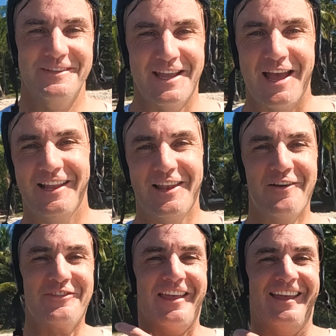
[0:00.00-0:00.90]
Yeah,
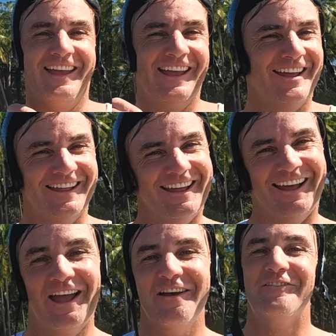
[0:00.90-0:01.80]
loved it.
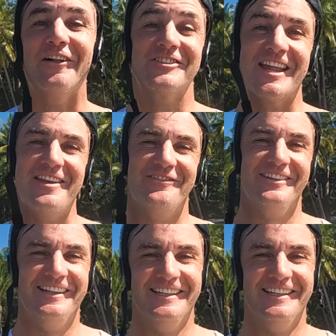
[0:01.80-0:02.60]
Felt safe.